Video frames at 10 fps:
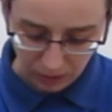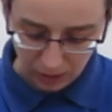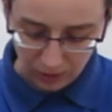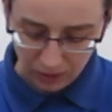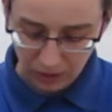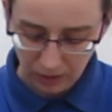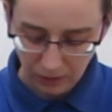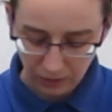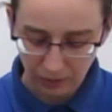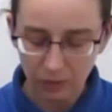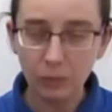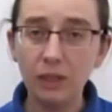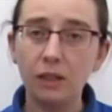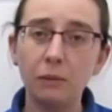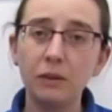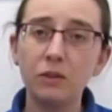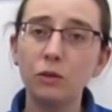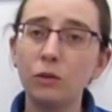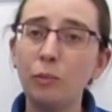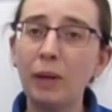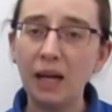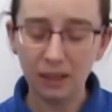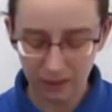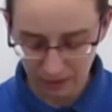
She looked through the window and saw a man in the